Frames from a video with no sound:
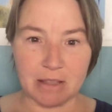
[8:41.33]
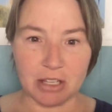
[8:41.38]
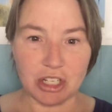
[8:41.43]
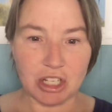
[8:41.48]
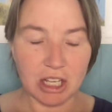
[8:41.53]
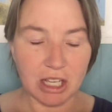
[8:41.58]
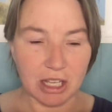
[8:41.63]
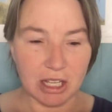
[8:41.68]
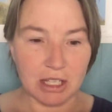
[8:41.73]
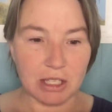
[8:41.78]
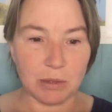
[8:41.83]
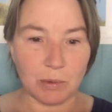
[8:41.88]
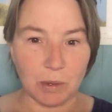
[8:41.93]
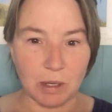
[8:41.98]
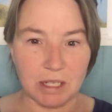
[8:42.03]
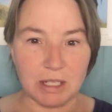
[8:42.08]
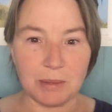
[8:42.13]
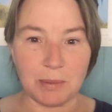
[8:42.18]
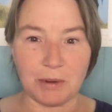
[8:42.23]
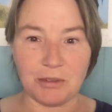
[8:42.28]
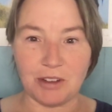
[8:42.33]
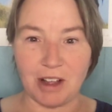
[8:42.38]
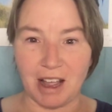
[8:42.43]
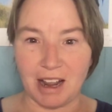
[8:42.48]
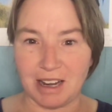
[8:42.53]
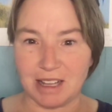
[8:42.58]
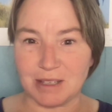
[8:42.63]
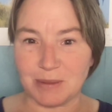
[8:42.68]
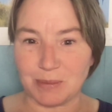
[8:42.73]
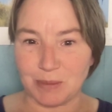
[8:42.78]
chickens want to
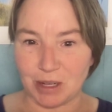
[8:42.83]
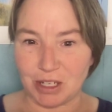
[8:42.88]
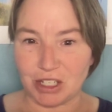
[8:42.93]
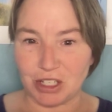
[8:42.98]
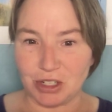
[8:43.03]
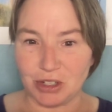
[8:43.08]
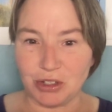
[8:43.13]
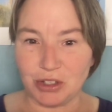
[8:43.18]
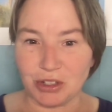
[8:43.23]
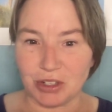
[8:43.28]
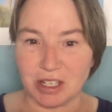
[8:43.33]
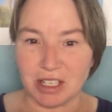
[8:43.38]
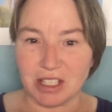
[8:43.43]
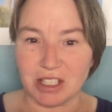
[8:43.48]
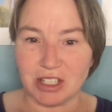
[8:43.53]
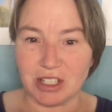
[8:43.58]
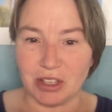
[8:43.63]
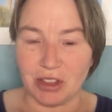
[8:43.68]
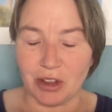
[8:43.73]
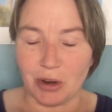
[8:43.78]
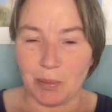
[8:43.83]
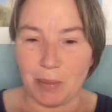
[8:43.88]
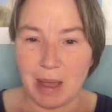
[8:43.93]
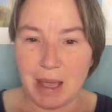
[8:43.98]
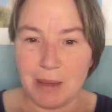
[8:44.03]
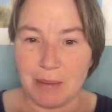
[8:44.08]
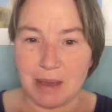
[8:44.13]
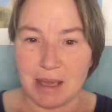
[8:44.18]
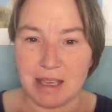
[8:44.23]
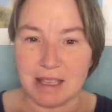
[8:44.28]
provide as much nutrients to their
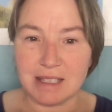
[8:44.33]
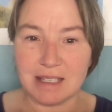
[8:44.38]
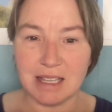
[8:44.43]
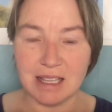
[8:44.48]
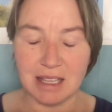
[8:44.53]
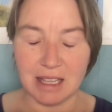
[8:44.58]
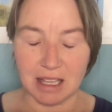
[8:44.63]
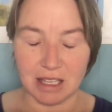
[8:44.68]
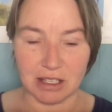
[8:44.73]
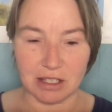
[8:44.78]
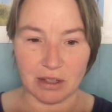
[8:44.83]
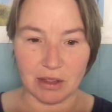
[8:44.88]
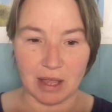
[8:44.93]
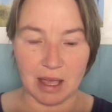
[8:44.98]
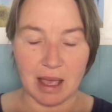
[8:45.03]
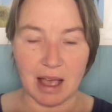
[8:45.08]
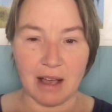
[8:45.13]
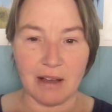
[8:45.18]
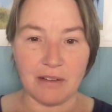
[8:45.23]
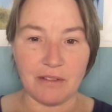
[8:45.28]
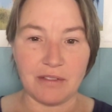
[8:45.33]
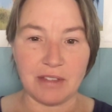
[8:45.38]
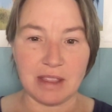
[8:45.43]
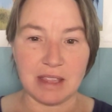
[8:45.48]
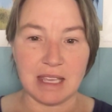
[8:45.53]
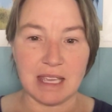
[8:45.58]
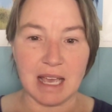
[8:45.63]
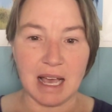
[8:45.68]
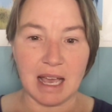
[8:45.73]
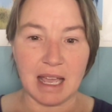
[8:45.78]
babies, and so they have
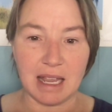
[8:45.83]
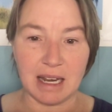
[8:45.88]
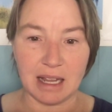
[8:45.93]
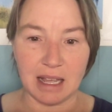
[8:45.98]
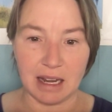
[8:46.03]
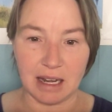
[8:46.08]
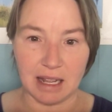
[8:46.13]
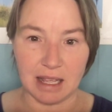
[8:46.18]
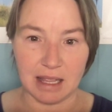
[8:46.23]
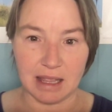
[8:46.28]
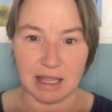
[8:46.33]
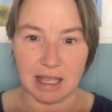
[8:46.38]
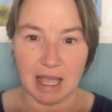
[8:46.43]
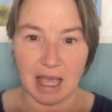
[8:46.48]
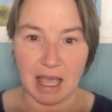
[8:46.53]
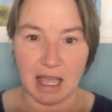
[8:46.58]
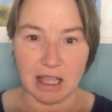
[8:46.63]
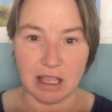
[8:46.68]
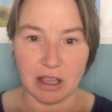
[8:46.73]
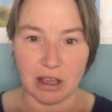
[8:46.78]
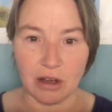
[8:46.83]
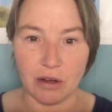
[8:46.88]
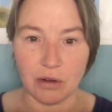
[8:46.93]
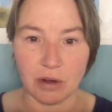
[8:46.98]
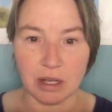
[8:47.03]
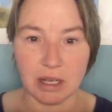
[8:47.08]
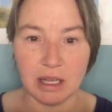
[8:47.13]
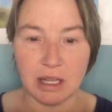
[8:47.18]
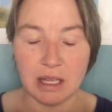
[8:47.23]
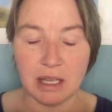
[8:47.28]
the iodine in the egg
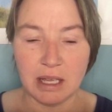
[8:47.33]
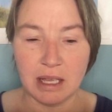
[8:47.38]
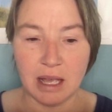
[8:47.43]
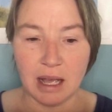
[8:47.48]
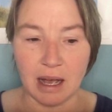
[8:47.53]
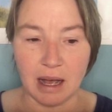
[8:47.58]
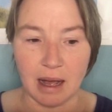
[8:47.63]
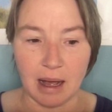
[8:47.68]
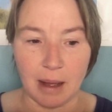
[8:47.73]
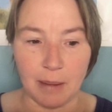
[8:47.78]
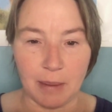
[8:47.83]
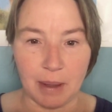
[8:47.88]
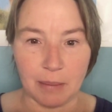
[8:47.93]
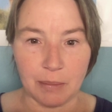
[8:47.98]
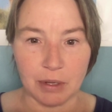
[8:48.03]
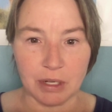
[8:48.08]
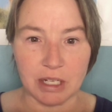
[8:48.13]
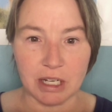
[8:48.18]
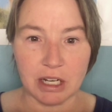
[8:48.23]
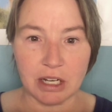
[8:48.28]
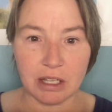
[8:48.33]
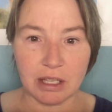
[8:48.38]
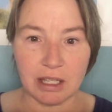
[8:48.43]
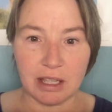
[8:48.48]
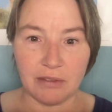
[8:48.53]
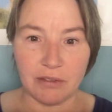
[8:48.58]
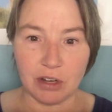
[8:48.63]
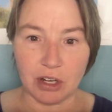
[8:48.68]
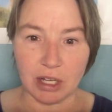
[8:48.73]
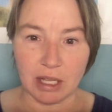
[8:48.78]
yolk. Um, and particularly
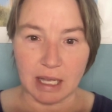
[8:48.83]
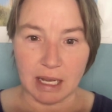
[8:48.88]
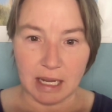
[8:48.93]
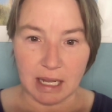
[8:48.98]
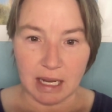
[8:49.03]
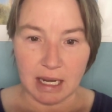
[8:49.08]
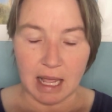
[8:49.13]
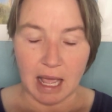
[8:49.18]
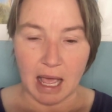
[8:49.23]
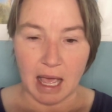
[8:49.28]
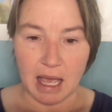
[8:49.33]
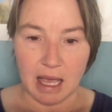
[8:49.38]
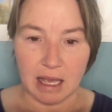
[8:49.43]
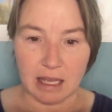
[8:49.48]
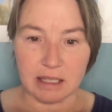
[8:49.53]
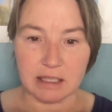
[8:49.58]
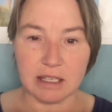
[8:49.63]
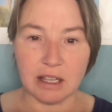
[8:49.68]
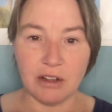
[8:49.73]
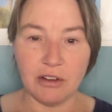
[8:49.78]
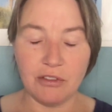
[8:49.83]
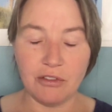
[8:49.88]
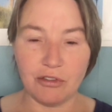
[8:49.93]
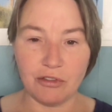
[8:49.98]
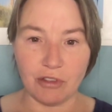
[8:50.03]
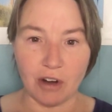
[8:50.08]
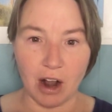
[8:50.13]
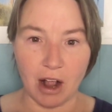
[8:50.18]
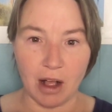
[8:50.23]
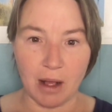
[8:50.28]
if you're getting eggs
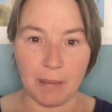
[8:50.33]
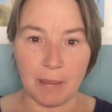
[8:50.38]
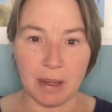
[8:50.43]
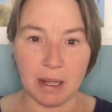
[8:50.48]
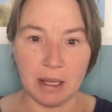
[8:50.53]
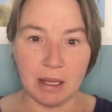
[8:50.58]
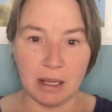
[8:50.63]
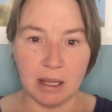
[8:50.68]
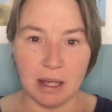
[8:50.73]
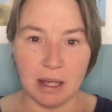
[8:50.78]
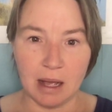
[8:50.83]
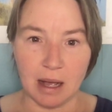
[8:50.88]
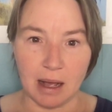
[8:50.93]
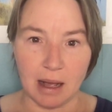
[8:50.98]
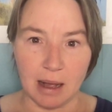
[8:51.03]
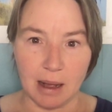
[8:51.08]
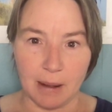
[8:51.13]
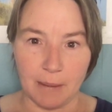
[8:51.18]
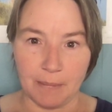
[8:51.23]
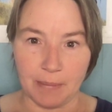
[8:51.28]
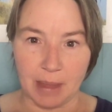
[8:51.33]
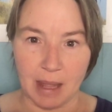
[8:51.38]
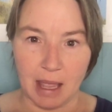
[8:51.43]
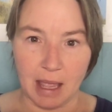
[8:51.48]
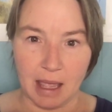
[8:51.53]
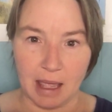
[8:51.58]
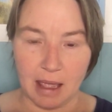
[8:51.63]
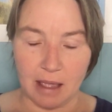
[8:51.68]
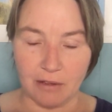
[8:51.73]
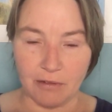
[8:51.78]
from um,
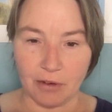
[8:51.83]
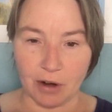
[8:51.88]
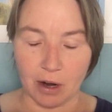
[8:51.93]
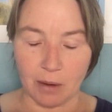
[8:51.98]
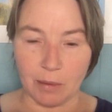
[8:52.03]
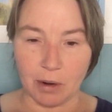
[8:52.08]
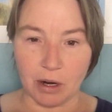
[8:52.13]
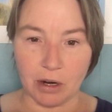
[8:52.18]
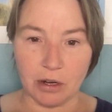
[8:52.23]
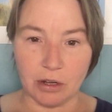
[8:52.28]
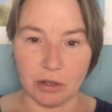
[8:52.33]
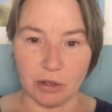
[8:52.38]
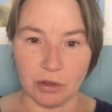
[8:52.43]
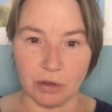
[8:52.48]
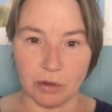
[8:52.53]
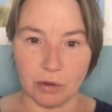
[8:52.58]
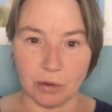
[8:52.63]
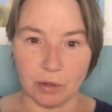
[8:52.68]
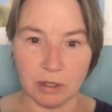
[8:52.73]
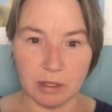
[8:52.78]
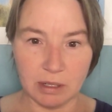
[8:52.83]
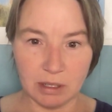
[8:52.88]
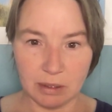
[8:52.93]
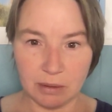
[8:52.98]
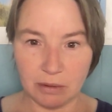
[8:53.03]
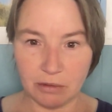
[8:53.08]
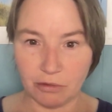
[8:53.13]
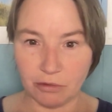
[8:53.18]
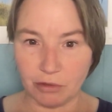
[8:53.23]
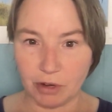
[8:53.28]
a farmer who
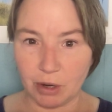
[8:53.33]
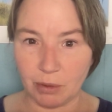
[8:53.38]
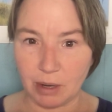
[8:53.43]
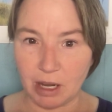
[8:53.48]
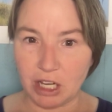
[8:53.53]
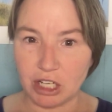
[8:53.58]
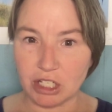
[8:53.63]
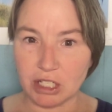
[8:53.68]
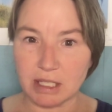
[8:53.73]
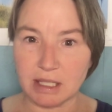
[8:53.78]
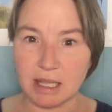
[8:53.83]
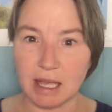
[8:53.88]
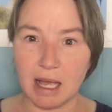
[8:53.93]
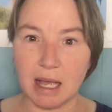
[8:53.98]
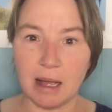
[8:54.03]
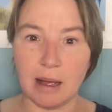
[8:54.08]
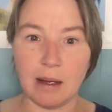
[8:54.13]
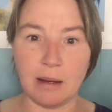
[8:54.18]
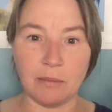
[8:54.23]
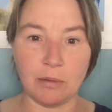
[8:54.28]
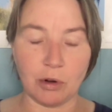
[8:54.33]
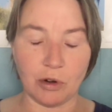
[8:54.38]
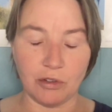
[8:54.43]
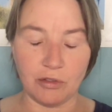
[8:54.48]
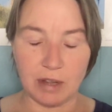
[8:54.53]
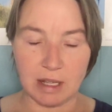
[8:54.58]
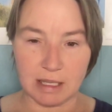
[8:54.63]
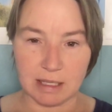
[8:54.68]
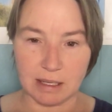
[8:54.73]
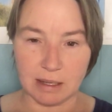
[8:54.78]
free ranges them or
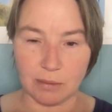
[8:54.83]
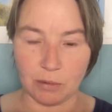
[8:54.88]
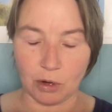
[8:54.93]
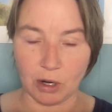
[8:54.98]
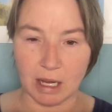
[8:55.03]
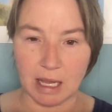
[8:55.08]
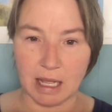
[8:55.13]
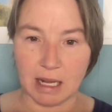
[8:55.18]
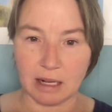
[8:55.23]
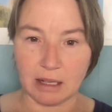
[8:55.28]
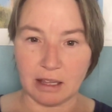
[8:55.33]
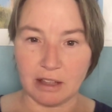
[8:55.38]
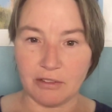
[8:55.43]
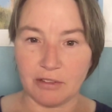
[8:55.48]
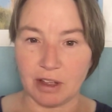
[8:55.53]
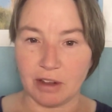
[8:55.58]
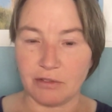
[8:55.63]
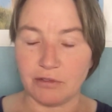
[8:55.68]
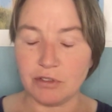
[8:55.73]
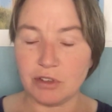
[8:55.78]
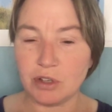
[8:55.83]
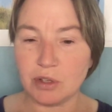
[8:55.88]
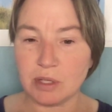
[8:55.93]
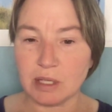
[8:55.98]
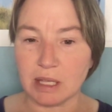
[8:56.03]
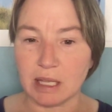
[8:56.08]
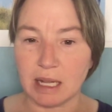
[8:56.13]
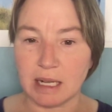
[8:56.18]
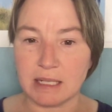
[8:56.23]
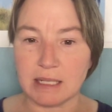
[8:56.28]
feeds them organically fed foods,
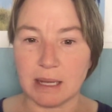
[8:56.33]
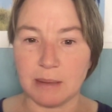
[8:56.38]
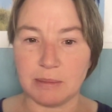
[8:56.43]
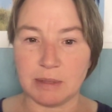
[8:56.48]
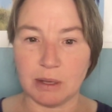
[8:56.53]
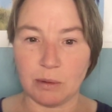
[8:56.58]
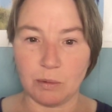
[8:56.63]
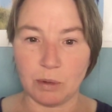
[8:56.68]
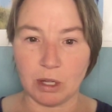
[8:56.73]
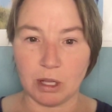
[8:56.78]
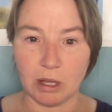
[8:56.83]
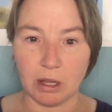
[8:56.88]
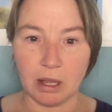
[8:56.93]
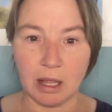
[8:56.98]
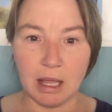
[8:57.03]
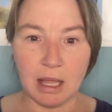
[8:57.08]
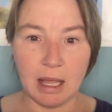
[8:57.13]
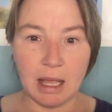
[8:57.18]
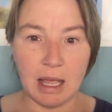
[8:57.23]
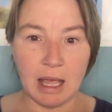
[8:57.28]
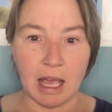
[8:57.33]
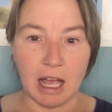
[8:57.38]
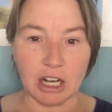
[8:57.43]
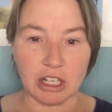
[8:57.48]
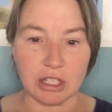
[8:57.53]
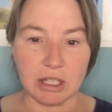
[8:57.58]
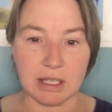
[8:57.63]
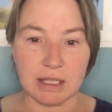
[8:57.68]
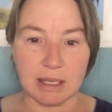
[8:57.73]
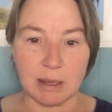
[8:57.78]
a lot of times they will
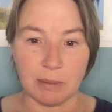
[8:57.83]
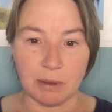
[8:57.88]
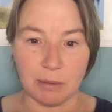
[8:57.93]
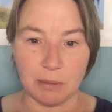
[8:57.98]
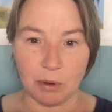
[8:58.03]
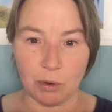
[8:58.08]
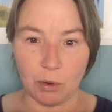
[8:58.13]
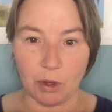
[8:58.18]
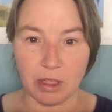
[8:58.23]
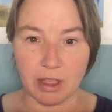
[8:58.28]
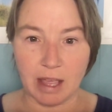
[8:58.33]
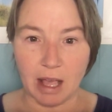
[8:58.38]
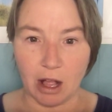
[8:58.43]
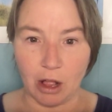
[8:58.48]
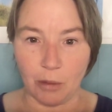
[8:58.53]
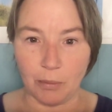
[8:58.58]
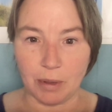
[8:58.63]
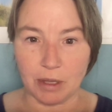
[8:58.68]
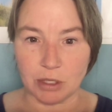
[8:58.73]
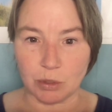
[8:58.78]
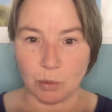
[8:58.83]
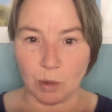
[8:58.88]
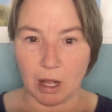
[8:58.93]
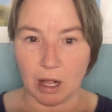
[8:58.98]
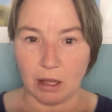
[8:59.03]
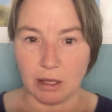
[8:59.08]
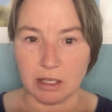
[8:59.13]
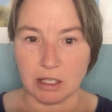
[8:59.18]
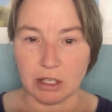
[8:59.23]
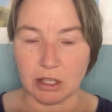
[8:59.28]
actually supplement with kelp as
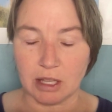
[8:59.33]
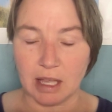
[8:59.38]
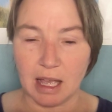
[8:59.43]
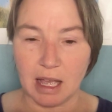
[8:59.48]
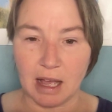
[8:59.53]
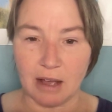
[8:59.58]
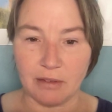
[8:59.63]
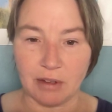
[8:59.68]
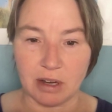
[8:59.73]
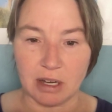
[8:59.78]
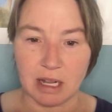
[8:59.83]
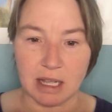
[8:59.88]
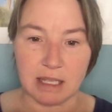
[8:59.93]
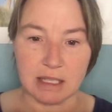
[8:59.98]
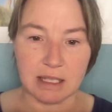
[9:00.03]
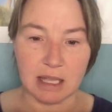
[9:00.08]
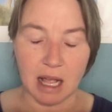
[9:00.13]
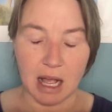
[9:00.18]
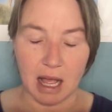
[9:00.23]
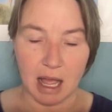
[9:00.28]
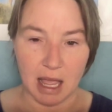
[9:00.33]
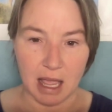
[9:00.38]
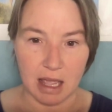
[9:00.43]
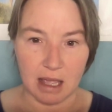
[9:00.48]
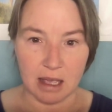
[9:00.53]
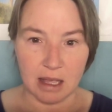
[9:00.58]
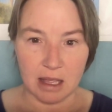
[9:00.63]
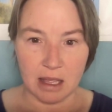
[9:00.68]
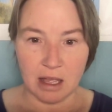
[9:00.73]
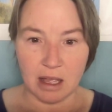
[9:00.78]
well, and so they have a nice
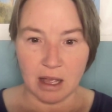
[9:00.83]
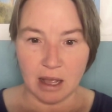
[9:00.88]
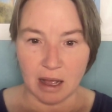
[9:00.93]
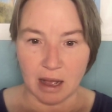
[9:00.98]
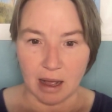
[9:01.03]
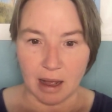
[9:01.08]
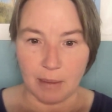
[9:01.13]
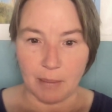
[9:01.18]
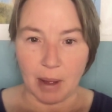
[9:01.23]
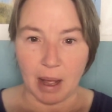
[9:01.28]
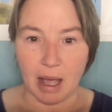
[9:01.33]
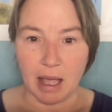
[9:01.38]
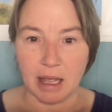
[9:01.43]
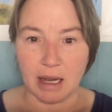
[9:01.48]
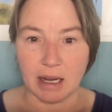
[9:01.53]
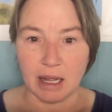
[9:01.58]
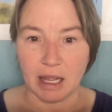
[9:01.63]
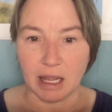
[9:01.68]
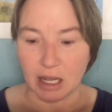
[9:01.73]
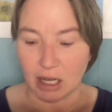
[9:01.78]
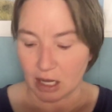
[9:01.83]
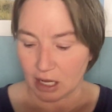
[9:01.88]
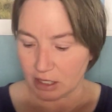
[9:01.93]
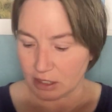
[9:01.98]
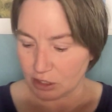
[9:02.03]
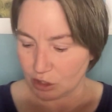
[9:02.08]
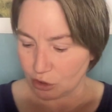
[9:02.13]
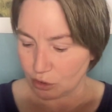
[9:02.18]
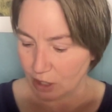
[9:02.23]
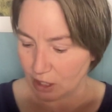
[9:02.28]
high um, iodine
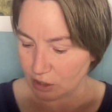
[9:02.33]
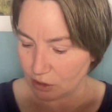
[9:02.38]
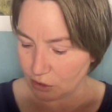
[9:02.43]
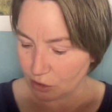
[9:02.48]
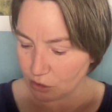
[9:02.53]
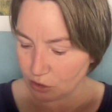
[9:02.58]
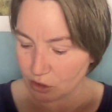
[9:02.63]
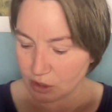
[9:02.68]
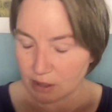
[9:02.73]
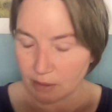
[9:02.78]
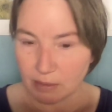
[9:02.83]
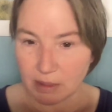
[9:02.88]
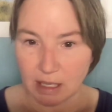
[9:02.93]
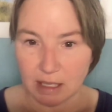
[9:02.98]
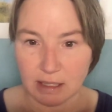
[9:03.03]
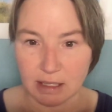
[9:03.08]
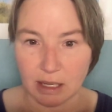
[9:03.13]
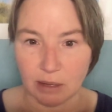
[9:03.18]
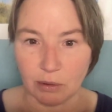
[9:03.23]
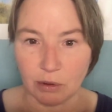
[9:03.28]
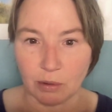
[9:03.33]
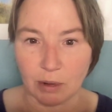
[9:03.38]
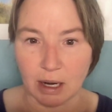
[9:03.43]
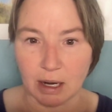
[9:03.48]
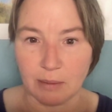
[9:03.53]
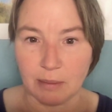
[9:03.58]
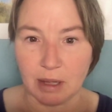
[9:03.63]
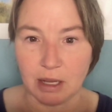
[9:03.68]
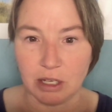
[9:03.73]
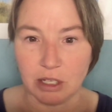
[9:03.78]
concentrate. So those are some things I would
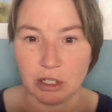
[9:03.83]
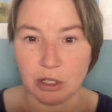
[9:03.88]
recommend